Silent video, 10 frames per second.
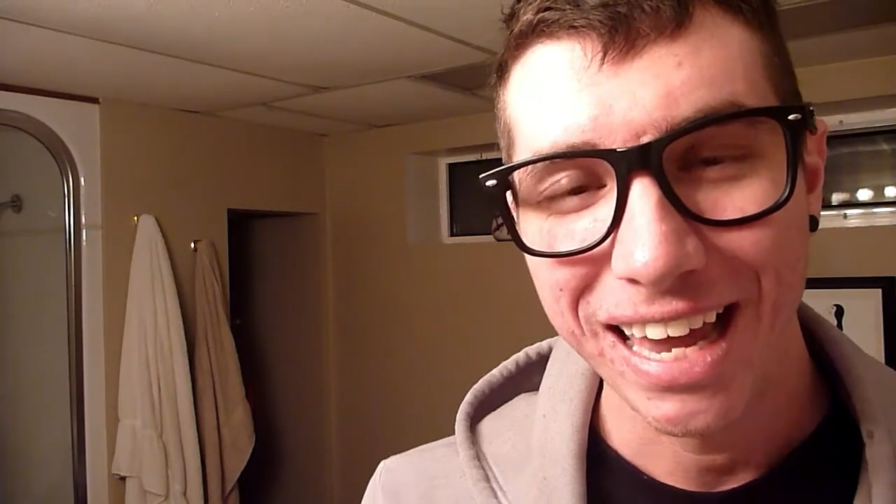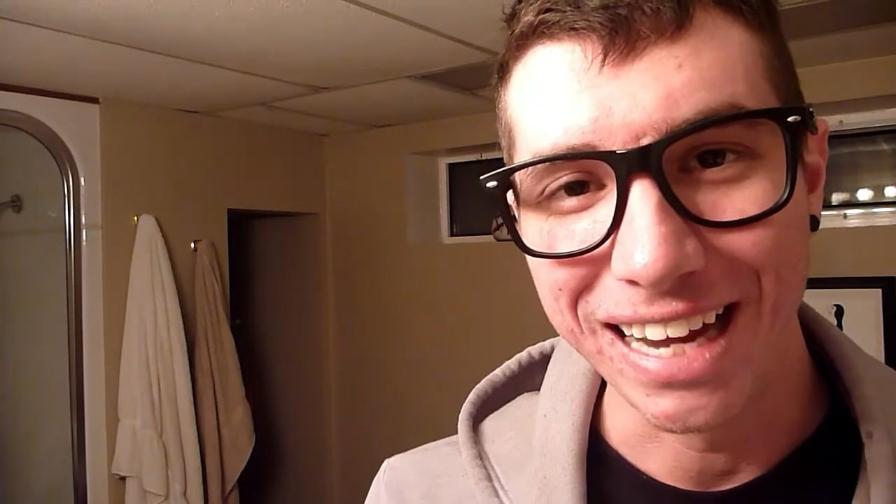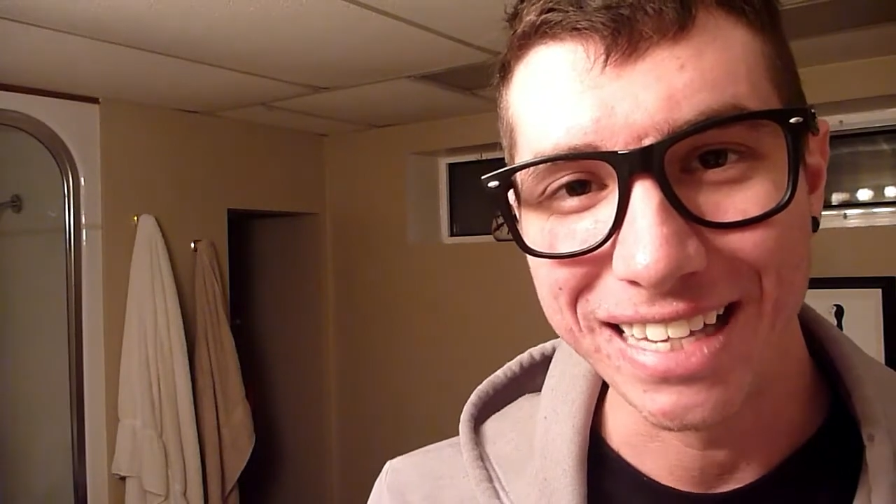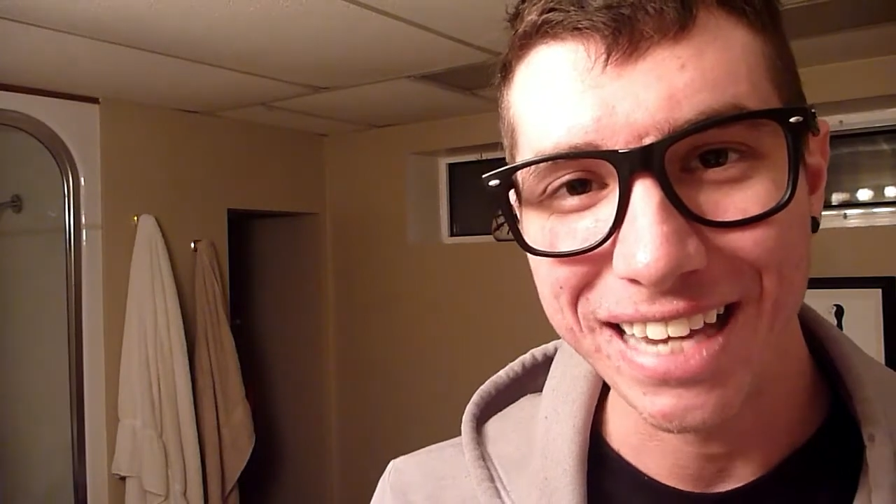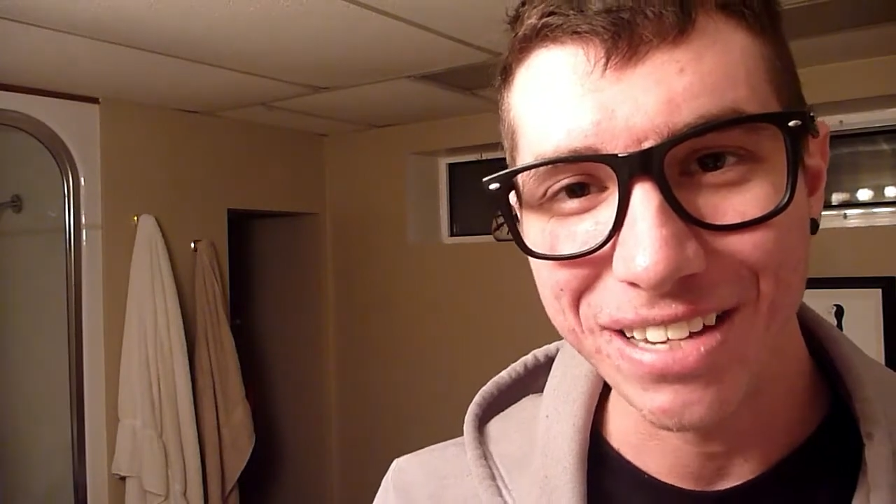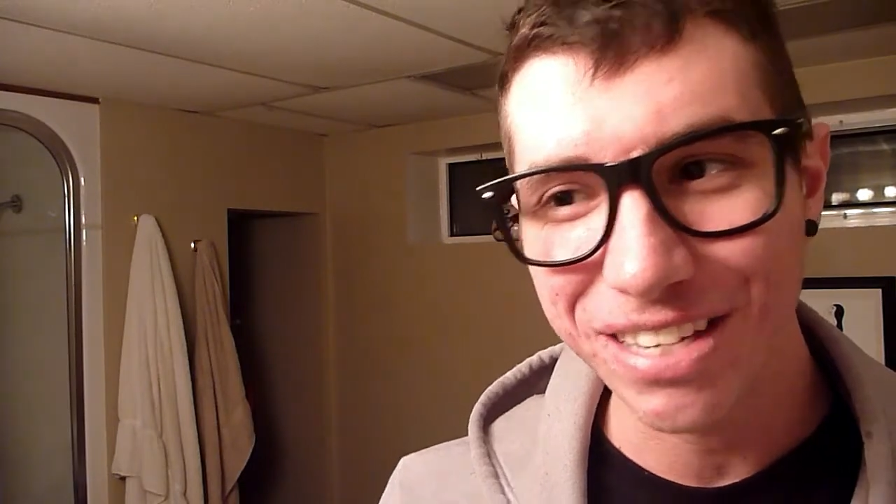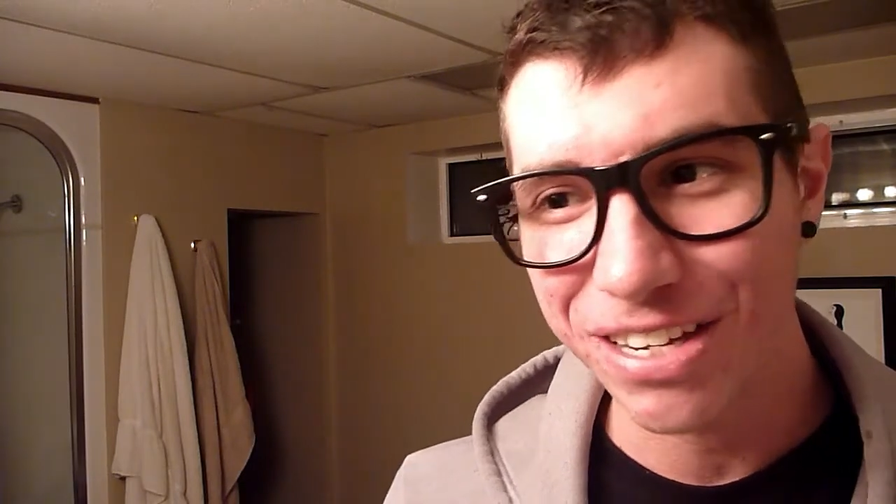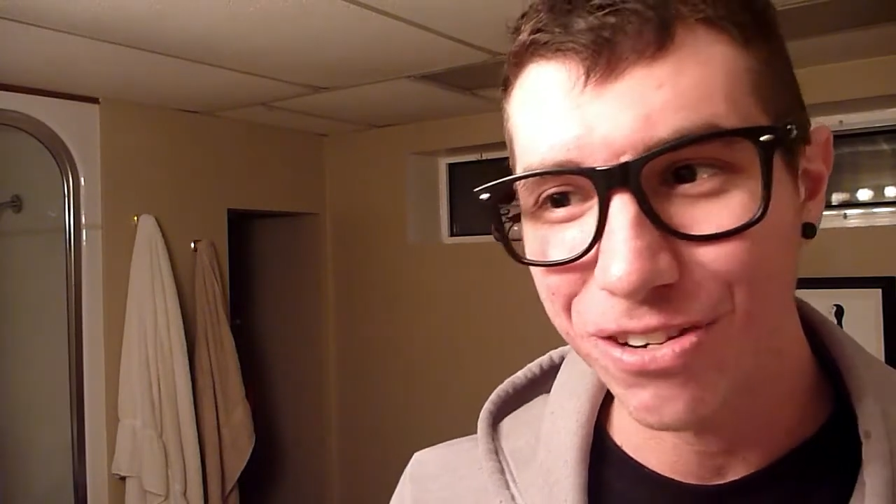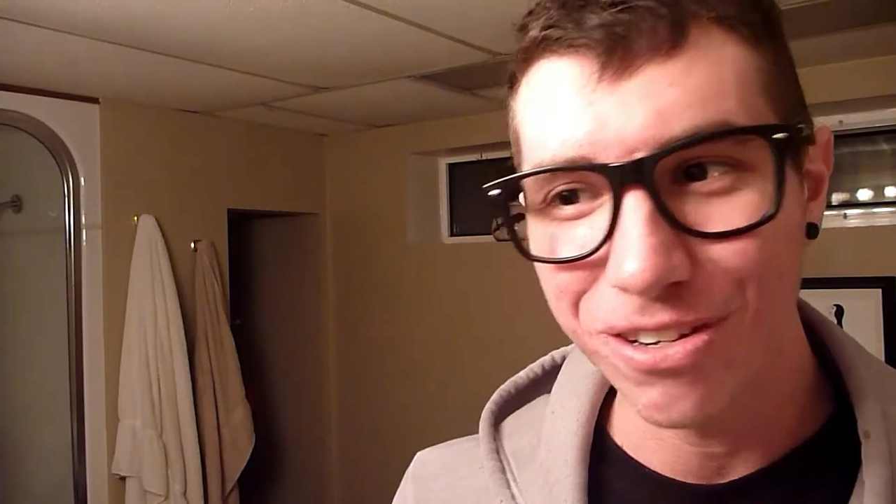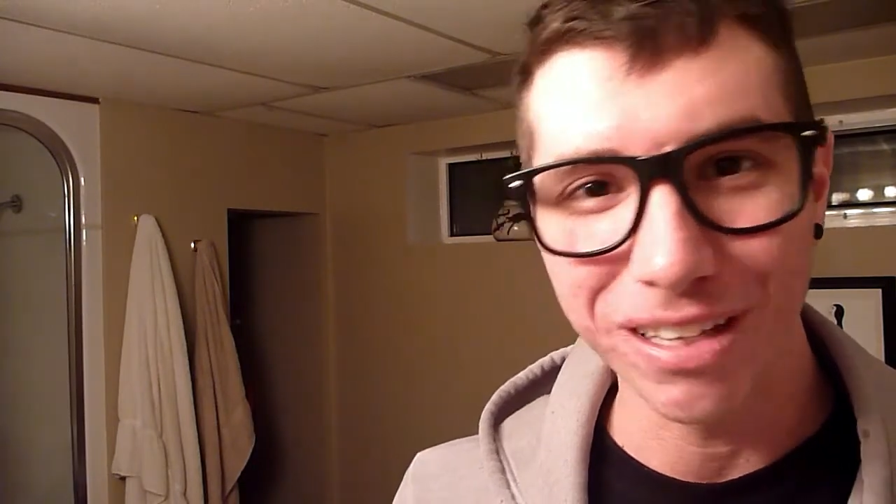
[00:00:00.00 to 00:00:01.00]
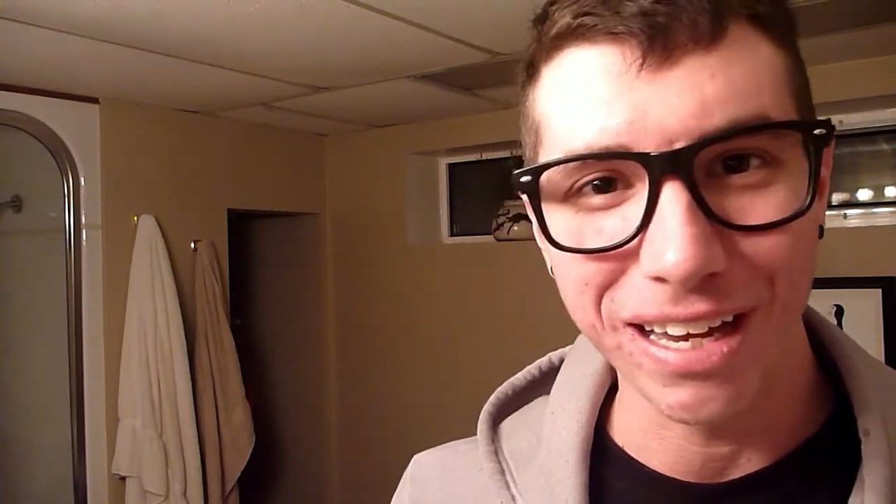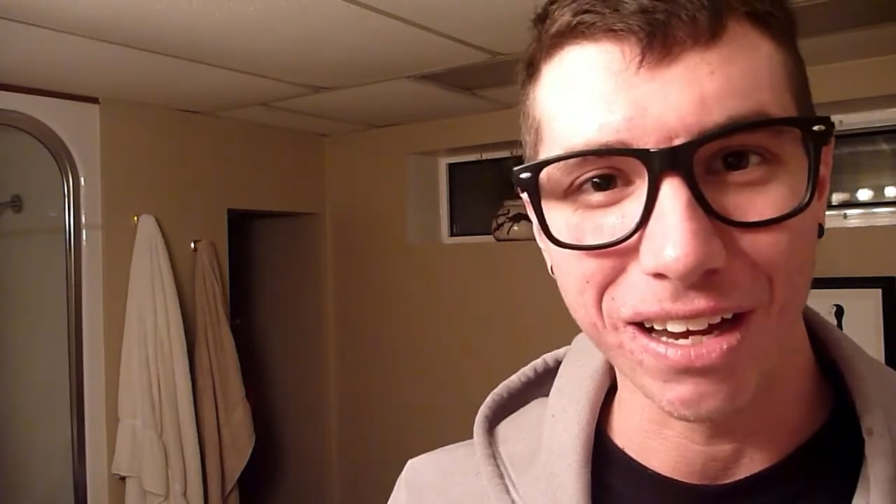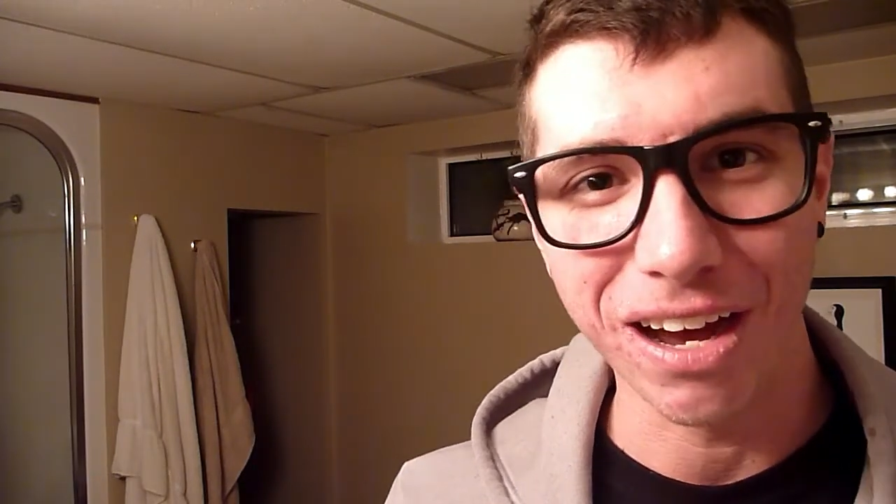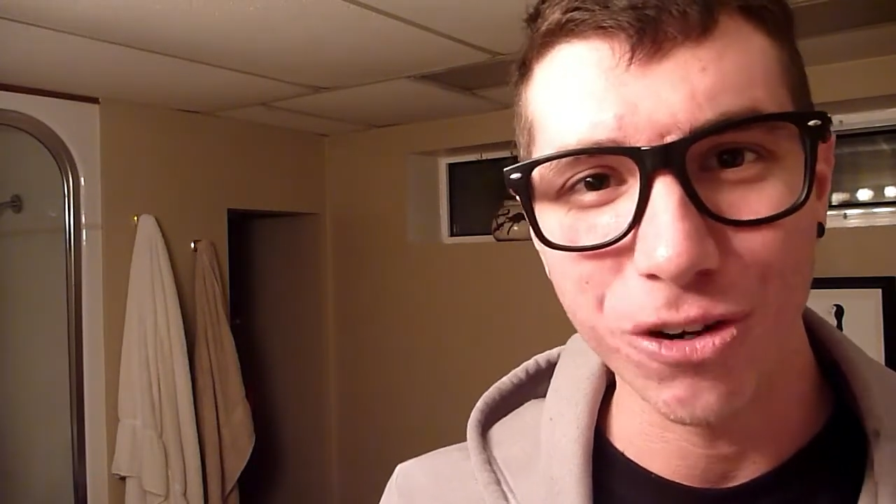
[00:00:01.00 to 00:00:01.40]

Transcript: and it sounds like you're like